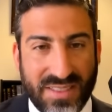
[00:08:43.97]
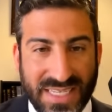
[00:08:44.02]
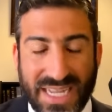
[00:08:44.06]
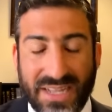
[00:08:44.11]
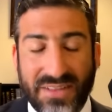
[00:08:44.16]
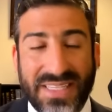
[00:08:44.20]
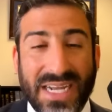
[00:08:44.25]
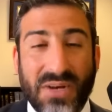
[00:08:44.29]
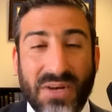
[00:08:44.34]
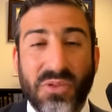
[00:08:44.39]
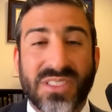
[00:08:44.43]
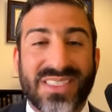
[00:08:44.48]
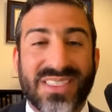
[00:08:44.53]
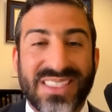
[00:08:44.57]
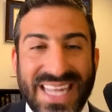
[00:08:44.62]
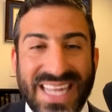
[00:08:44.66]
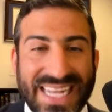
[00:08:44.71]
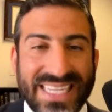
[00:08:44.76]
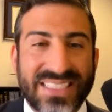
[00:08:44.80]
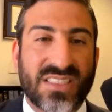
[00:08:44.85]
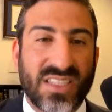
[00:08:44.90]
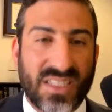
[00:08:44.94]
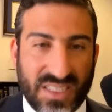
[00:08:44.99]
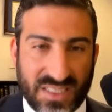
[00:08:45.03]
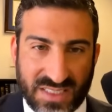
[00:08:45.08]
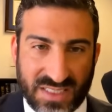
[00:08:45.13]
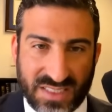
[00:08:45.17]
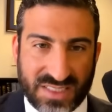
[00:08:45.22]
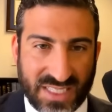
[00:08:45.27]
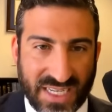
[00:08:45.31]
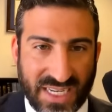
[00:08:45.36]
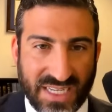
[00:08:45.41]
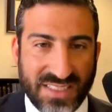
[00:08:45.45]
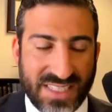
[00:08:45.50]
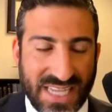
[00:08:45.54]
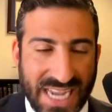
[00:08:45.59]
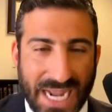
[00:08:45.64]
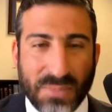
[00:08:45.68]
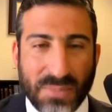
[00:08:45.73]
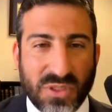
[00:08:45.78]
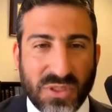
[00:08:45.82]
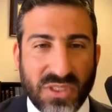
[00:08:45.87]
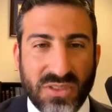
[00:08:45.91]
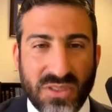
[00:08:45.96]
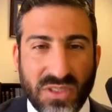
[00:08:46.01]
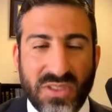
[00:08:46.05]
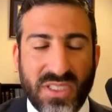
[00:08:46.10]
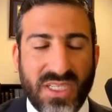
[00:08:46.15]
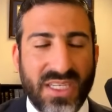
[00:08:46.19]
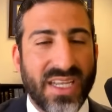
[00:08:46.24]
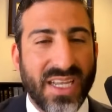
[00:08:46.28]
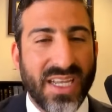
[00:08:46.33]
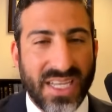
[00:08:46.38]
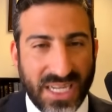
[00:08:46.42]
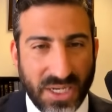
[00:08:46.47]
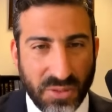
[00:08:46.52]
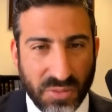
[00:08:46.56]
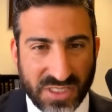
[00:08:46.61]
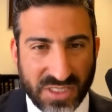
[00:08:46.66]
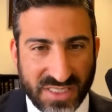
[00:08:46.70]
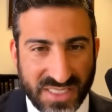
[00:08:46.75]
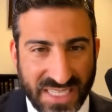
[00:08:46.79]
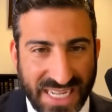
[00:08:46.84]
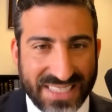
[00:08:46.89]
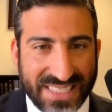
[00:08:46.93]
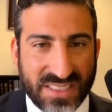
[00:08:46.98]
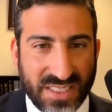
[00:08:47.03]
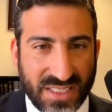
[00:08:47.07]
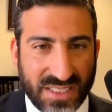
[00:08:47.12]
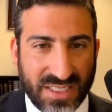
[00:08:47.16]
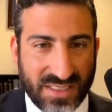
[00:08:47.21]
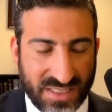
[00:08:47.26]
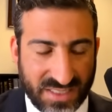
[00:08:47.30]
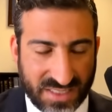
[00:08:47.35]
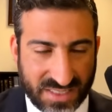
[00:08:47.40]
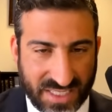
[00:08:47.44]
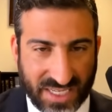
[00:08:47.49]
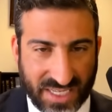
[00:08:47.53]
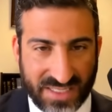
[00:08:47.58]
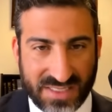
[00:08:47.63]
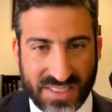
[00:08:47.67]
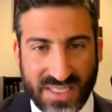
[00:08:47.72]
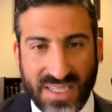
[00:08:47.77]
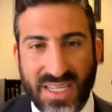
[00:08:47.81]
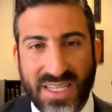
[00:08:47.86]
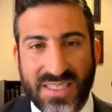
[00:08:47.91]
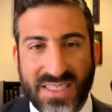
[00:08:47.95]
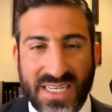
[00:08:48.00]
Now, that was not done in this case. Absolutely, it was not done in this case.